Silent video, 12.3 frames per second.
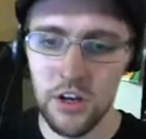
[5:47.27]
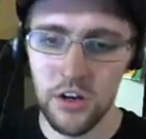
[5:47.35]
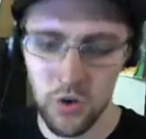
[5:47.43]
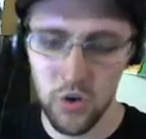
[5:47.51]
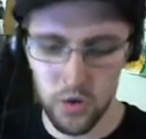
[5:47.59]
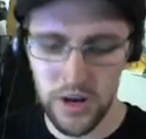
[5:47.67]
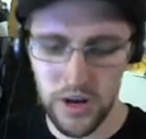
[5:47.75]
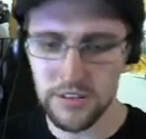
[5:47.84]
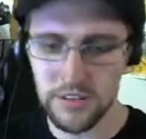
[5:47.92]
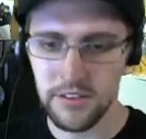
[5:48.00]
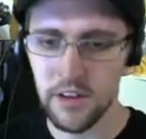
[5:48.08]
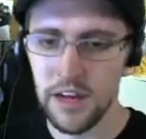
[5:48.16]
great
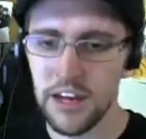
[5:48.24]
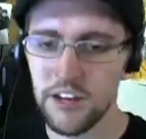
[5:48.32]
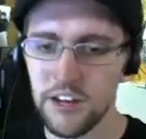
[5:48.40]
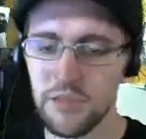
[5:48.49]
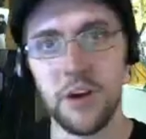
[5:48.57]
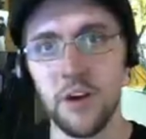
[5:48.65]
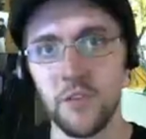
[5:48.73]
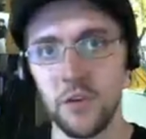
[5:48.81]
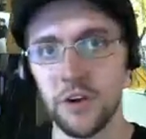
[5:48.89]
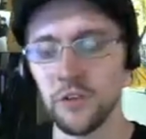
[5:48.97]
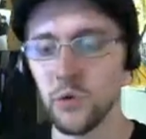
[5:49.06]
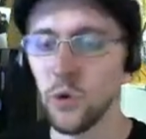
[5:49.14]
HP recovery
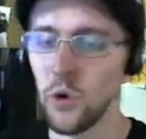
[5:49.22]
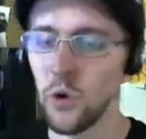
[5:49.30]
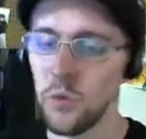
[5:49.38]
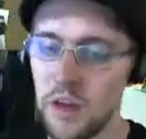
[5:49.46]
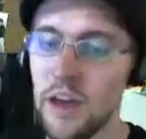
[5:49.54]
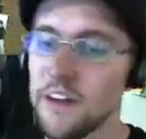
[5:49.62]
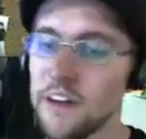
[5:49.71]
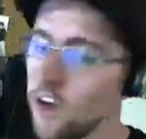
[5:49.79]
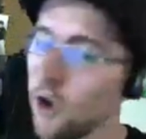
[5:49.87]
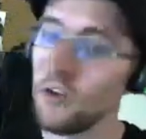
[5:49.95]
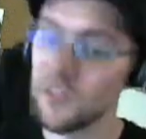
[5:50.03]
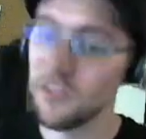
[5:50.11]

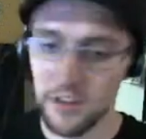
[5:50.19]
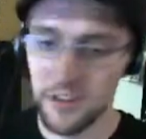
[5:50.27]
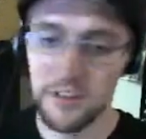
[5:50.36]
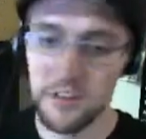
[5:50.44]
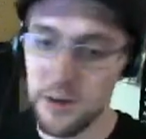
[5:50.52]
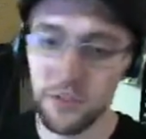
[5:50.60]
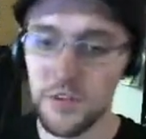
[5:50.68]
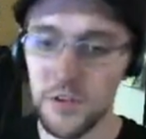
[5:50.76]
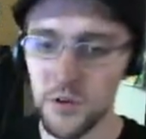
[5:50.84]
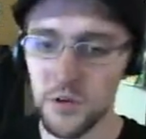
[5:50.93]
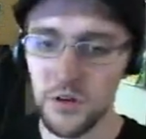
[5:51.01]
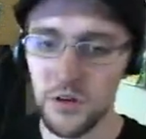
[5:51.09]
tool, especially if you
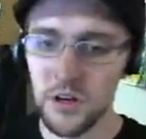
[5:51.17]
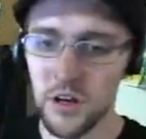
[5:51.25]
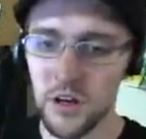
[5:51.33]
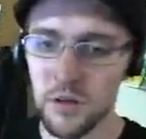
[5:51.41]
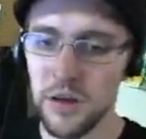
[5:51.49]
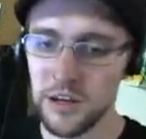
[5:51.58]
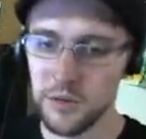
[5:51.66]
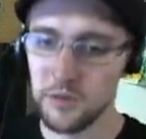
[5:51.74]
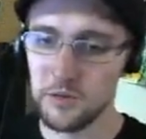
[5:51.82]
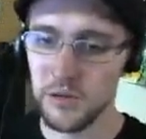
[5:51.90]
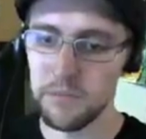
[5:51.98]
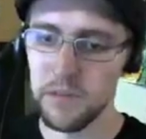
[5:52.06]
combine it with
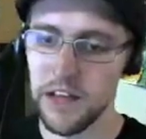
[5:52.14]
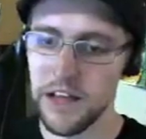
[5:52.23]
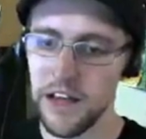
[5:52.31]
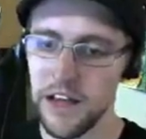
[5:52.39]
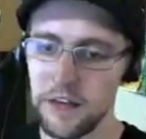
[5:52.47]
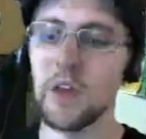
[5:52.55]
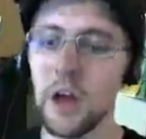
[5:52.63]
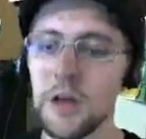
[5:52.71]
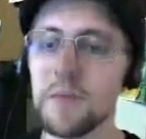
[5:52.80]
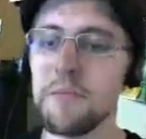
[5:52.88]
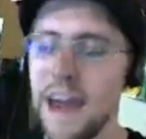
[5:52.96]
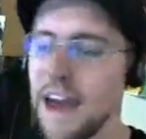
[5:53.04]
Blood blast, Blood
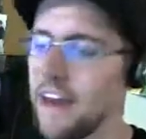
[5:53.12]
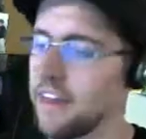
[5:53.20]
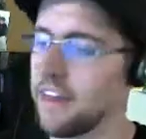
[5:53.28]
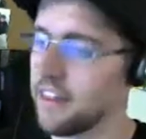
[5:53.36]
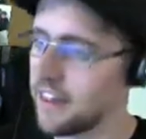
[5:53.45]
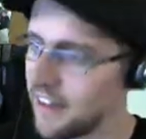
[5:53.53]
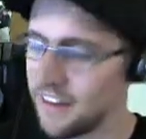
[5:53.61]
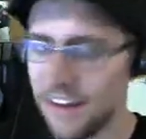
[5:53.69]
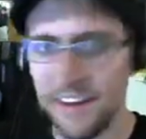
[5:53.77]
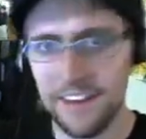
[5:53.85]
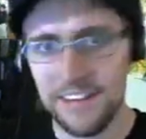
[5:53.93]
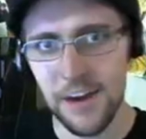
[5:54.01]
Bath. God, I cannot
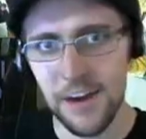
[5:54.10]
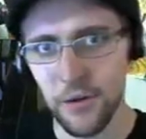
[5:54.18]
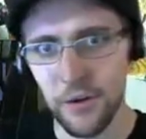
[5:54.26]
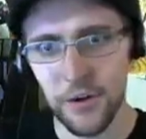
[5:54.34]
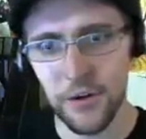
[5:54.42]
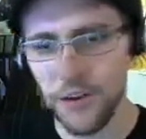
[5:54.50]
get that word right.